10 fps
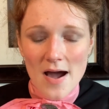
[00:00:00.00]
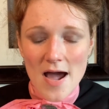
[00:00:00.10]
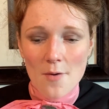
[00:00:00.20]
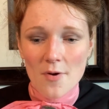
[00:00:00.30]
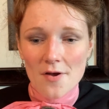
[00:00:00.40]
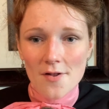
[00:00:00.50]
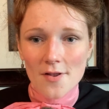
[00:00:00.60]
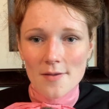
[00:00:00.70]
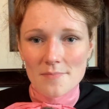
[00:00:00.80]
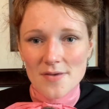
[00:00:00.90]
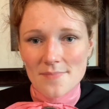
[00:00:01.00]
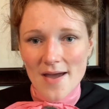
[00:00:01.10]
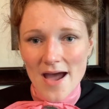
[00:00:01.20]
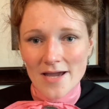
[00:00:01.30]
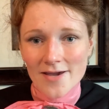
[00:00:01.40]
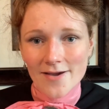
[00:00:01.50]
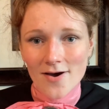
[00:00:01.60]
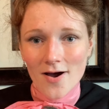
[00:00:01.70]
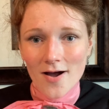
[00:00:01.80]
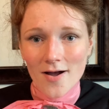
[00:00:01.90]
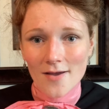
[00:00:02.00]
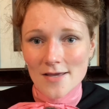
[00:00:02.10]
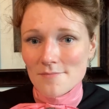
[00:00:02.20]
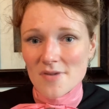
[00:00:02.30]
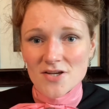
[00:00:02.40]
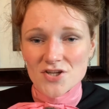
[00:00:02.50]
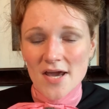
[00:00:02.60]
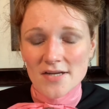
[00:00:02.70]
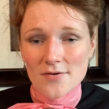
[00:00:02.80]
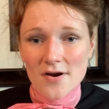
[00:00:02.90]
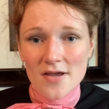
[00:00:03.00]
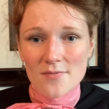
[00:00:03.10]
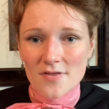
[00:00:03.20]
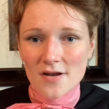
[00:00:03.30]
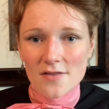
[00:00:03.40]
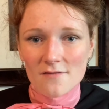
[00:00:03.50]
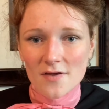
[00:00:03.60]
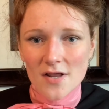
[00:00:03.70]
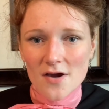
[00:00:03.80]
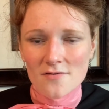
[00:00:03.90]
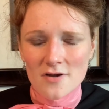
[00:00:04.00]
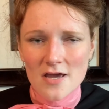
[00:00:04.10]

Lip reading: I will be back in mid-January with another video.